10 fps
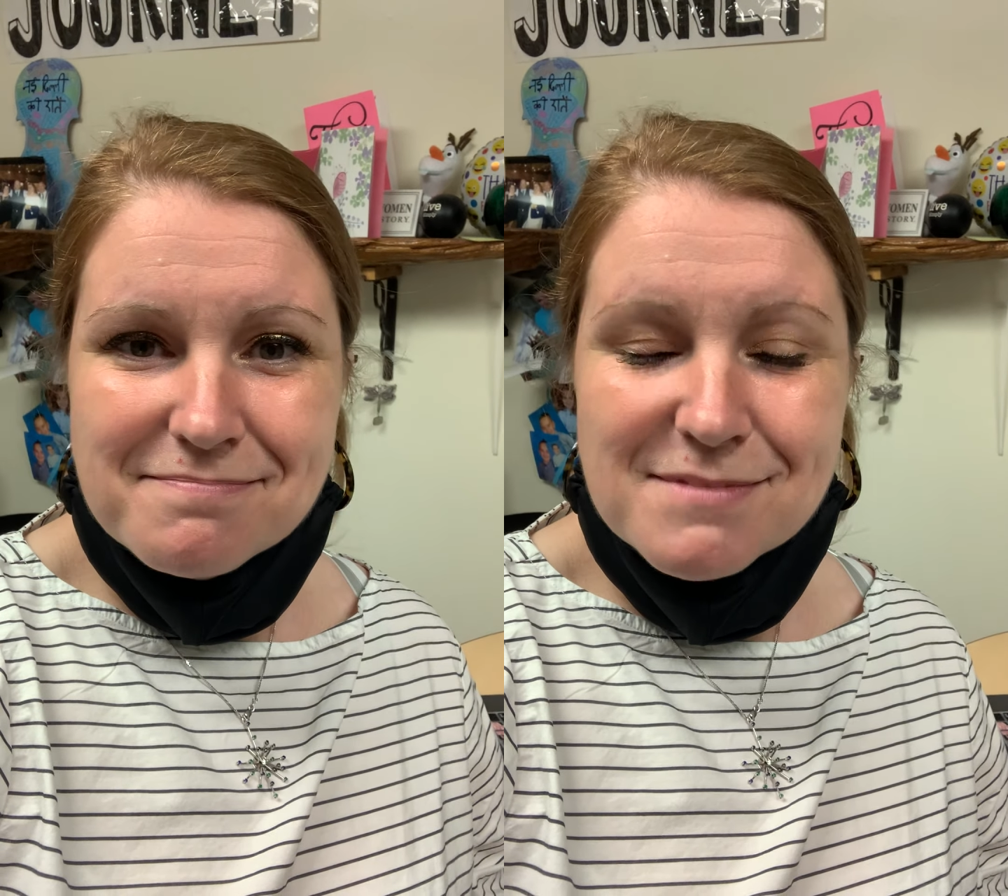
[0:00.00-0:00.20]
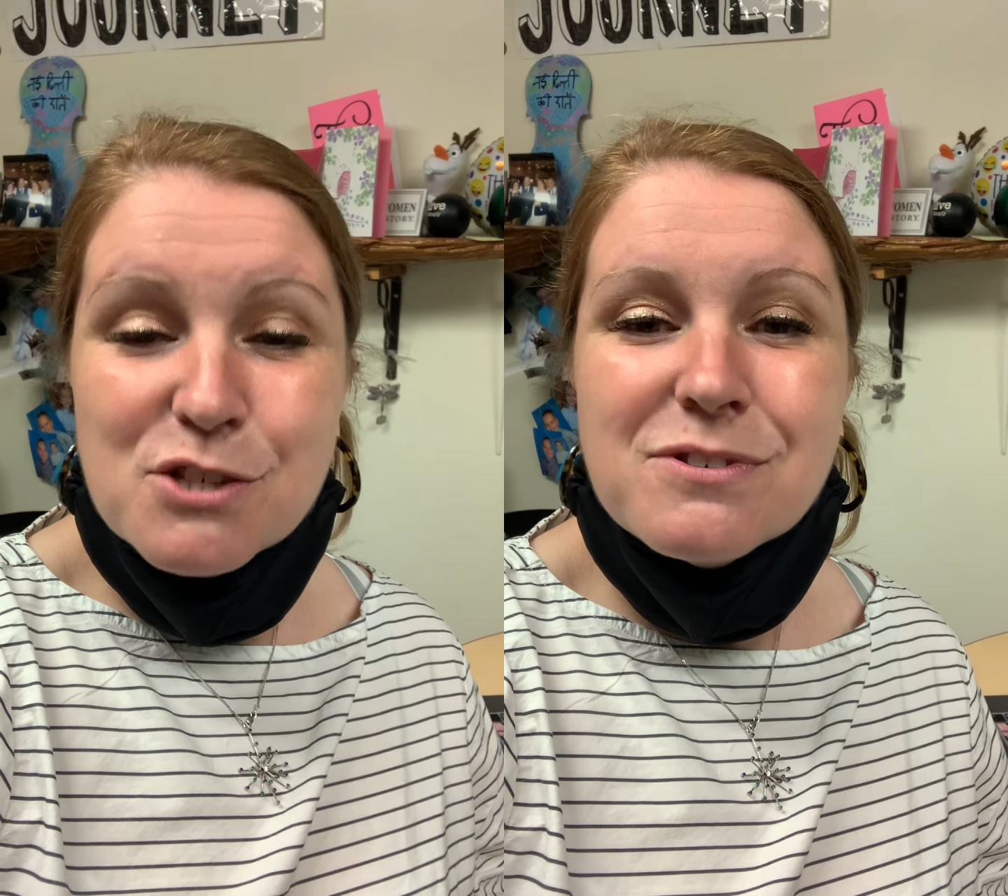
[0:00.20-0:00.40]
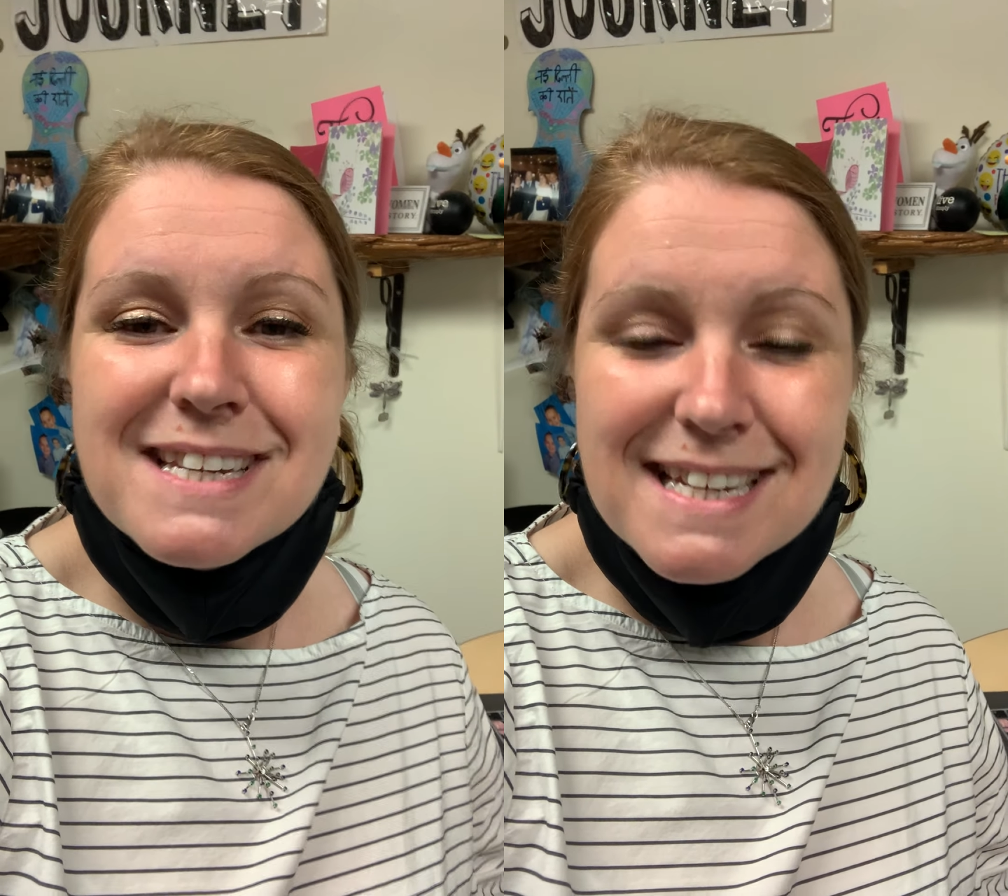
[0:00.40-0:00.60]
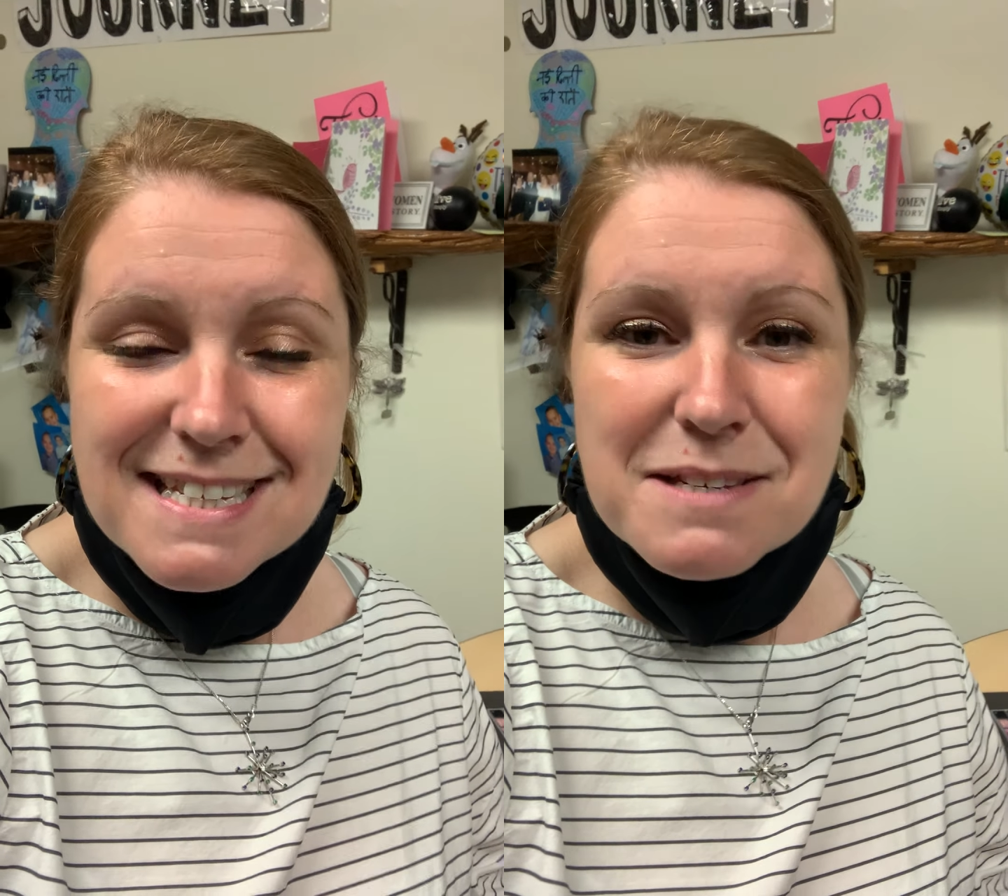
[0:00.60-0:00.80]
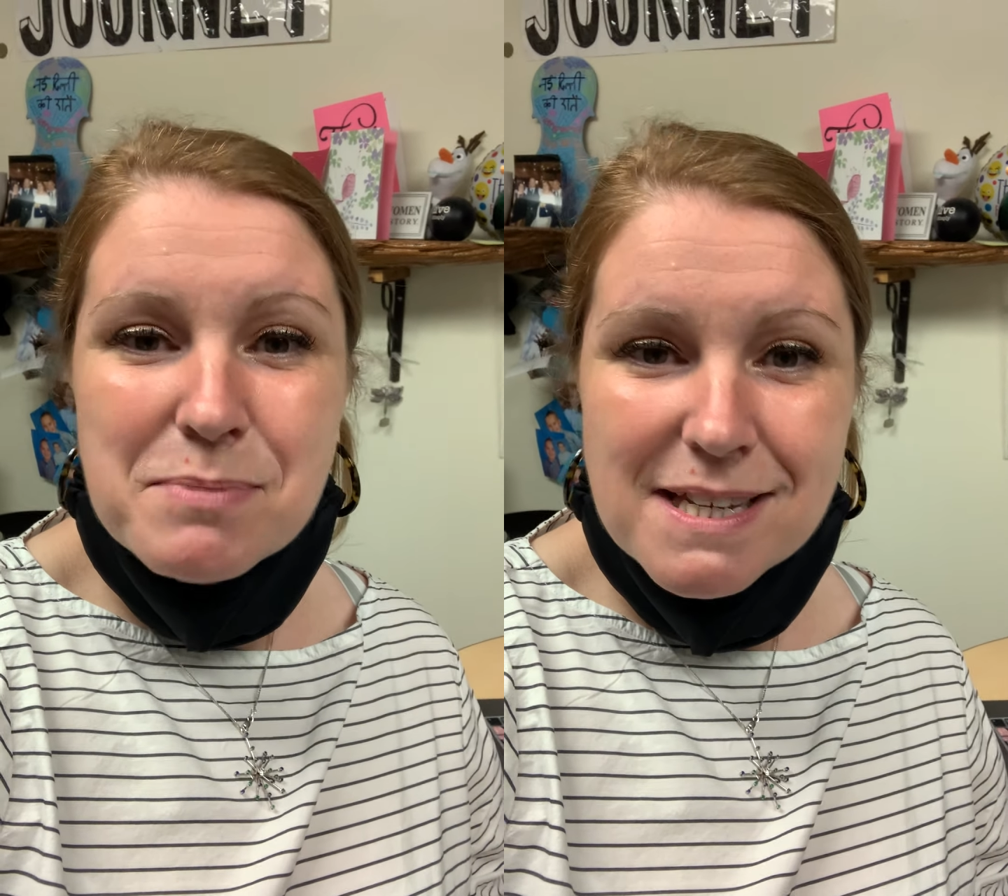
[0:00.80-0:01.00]
You
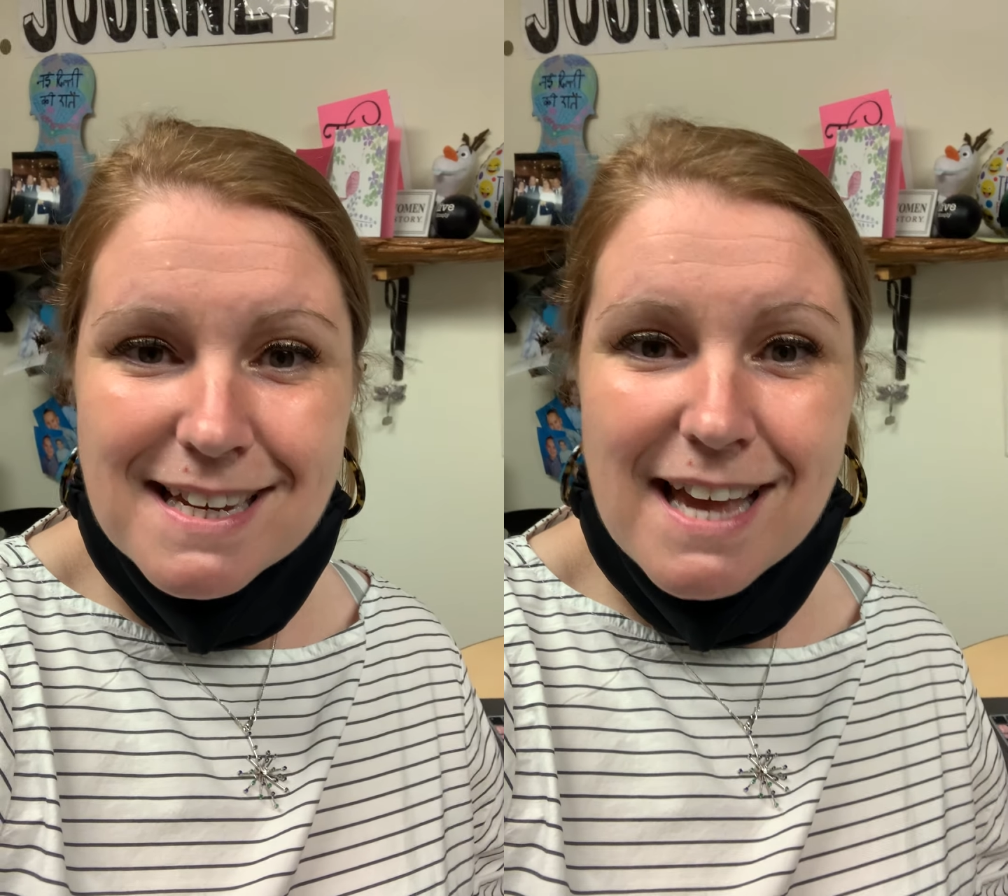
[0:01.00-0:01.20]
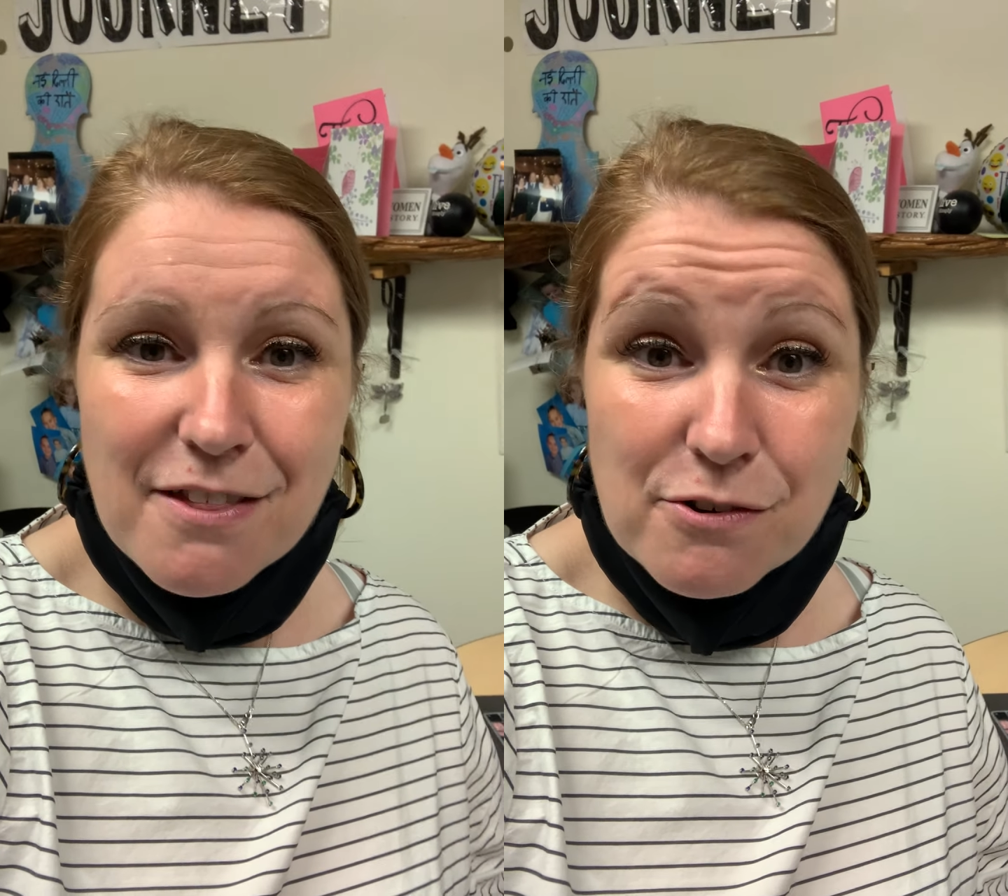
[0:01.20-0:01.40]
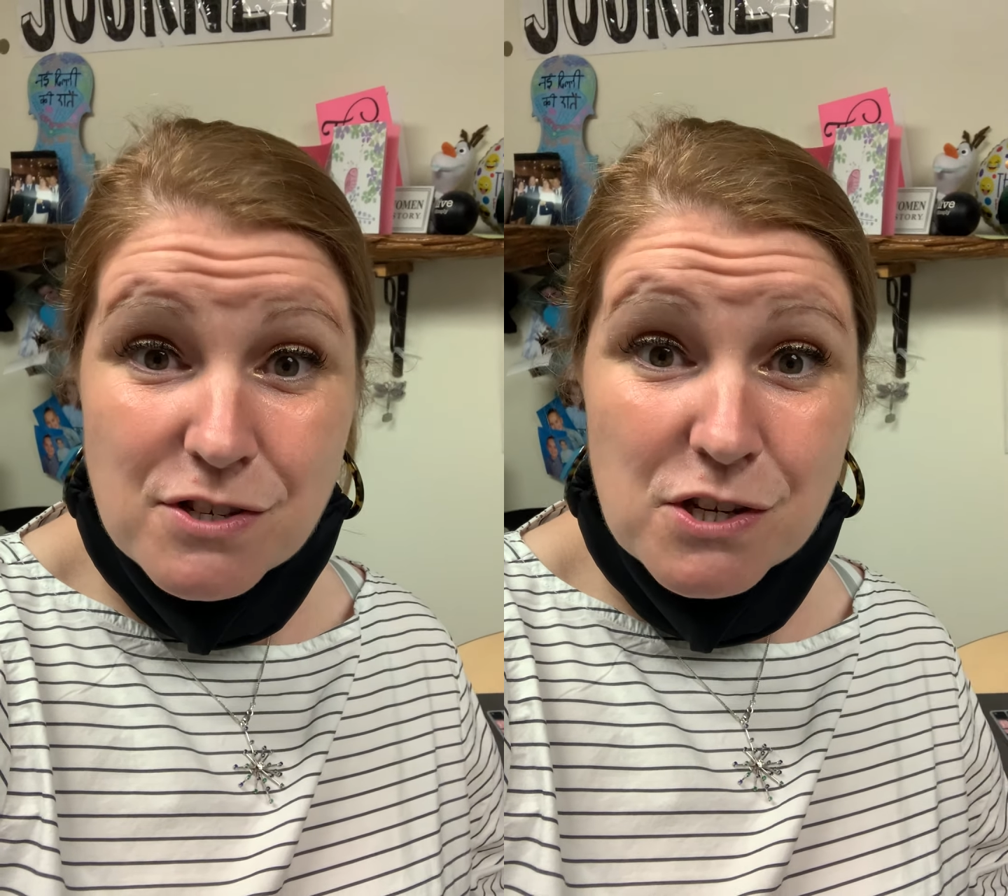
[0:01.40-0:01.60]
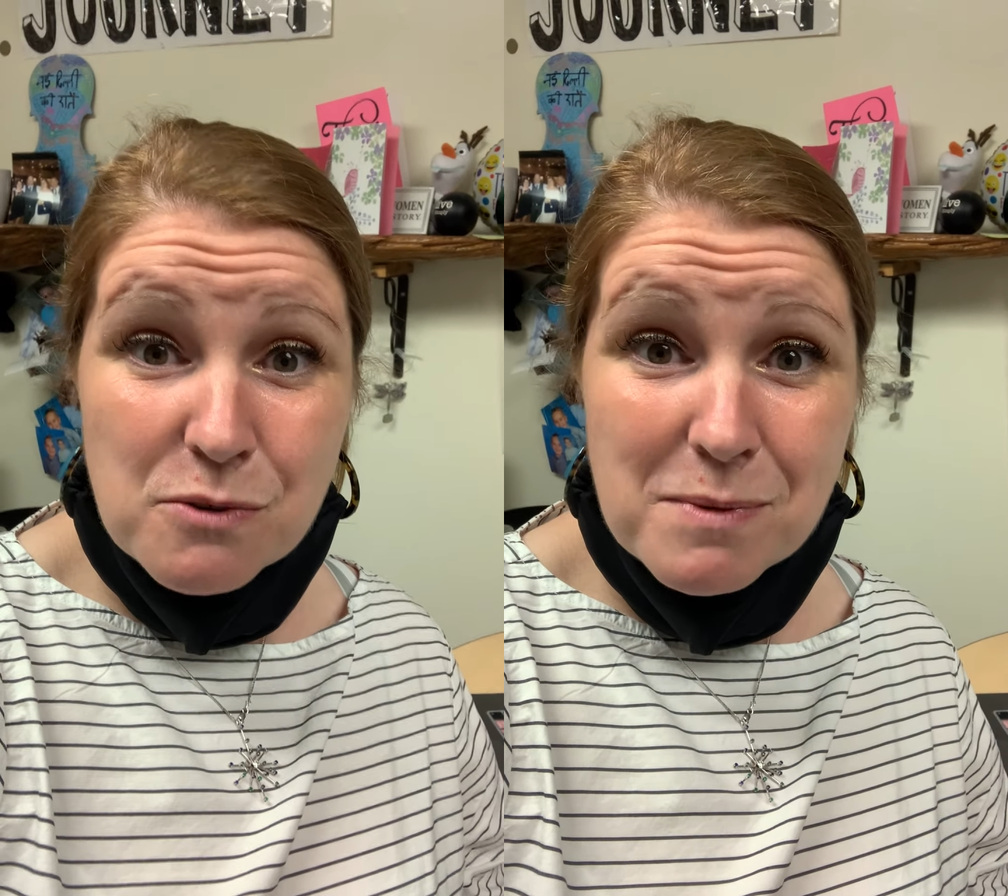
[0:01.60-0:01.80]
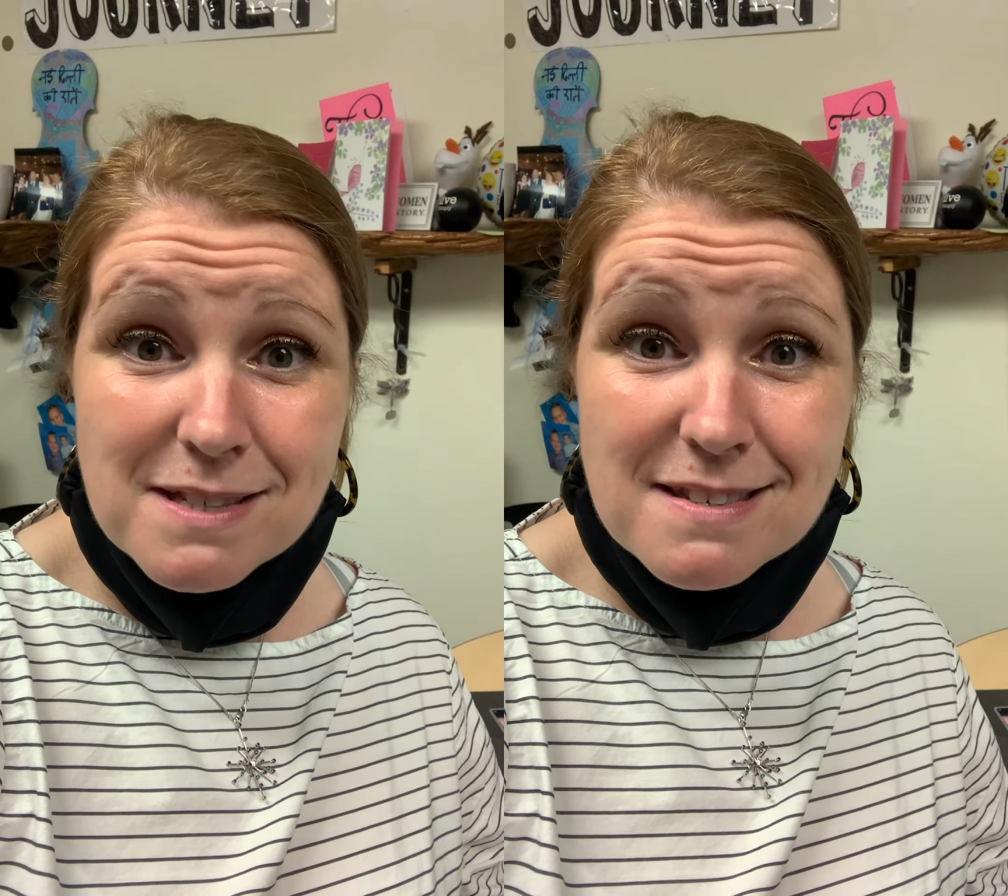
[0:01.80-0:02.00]
need to be together as
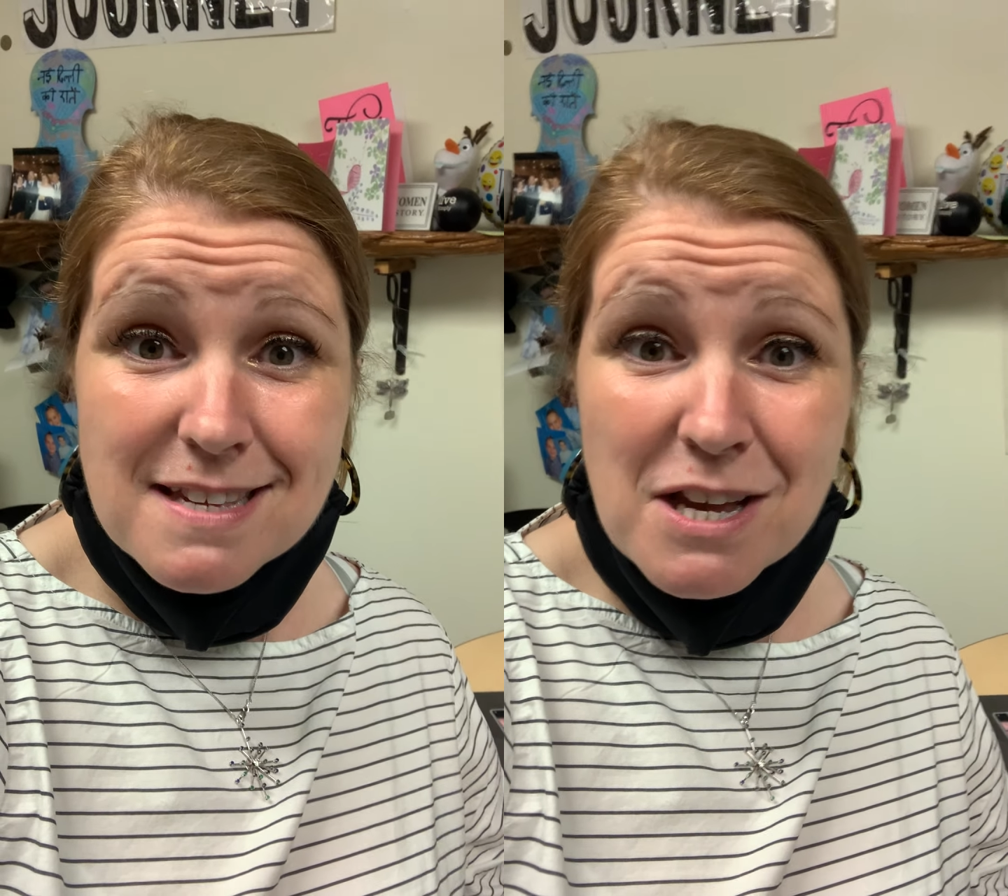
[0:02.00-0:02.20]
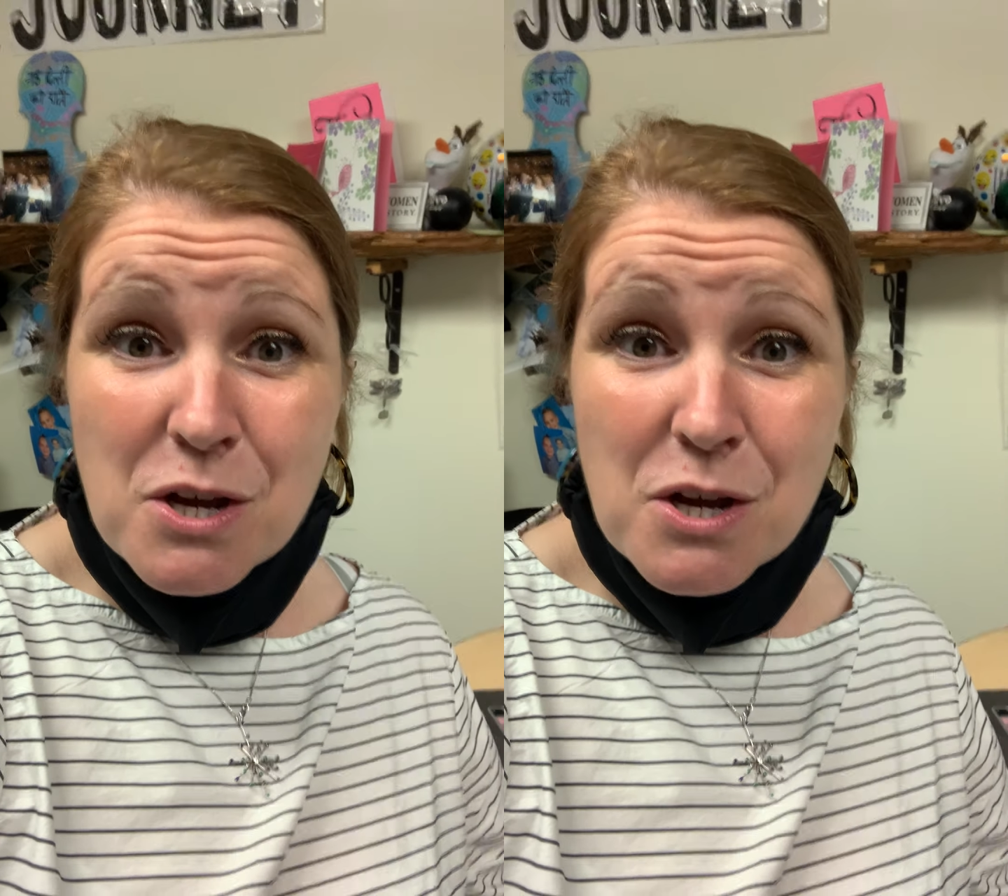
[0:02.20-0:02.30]
humans.